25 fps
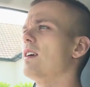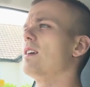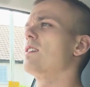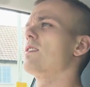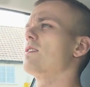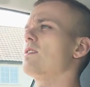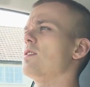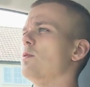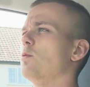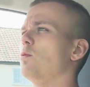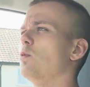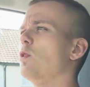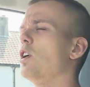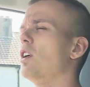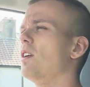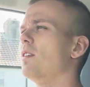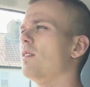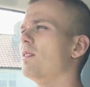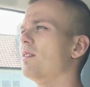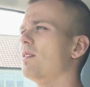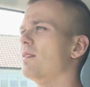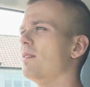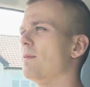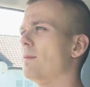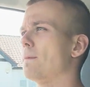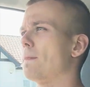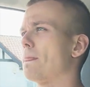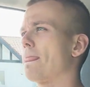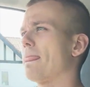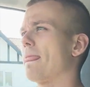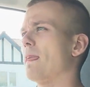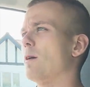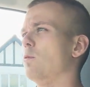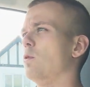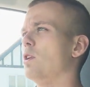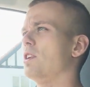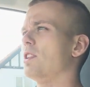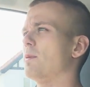So
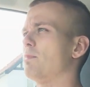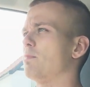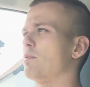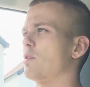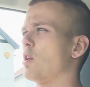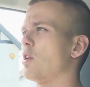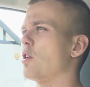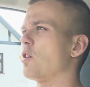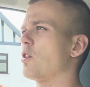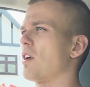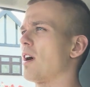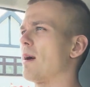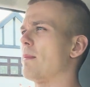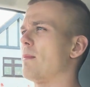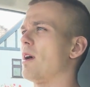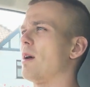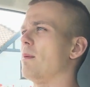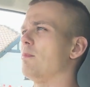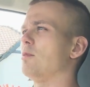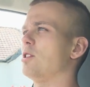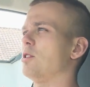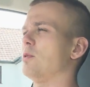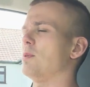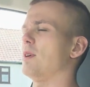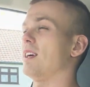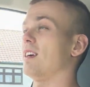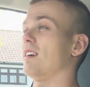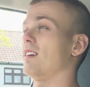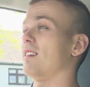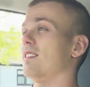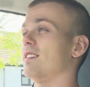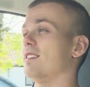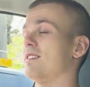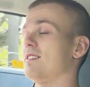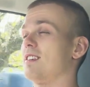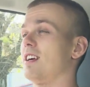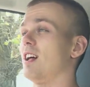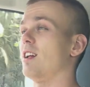what the program I'm
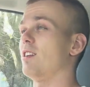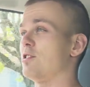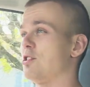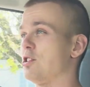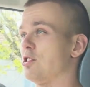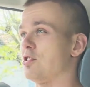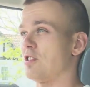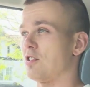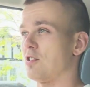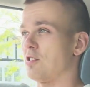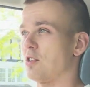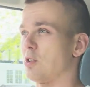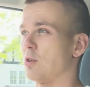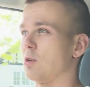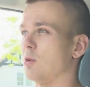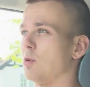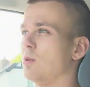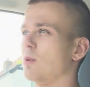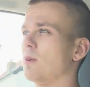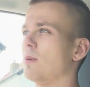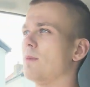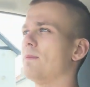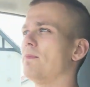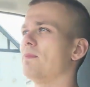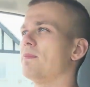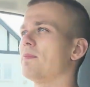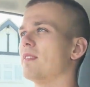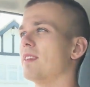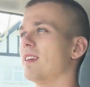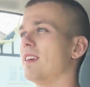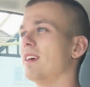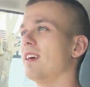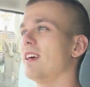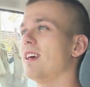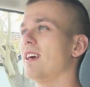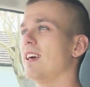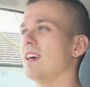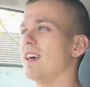doing tells you to do
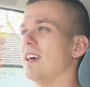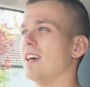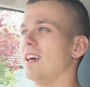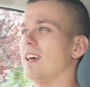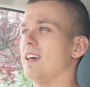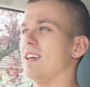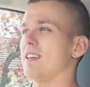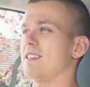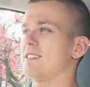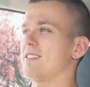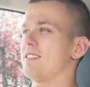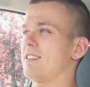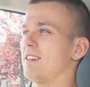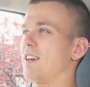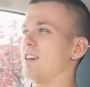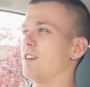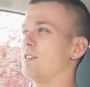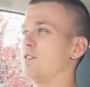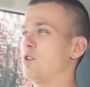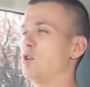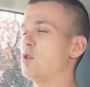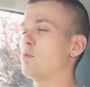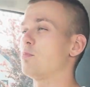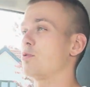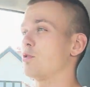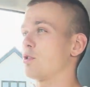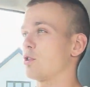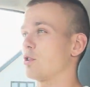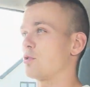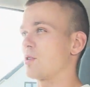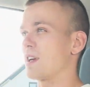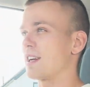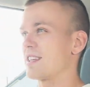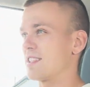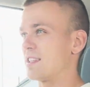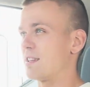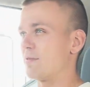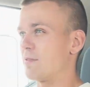is to do
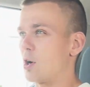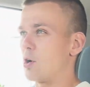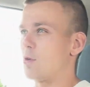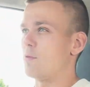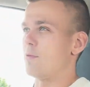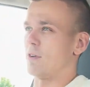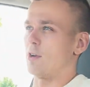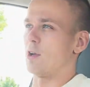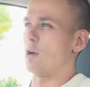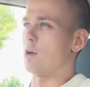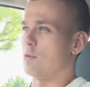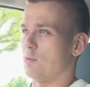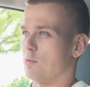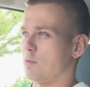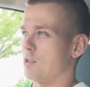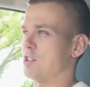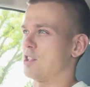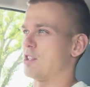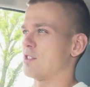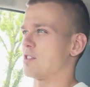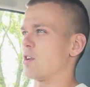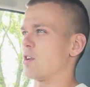progressive overload, which is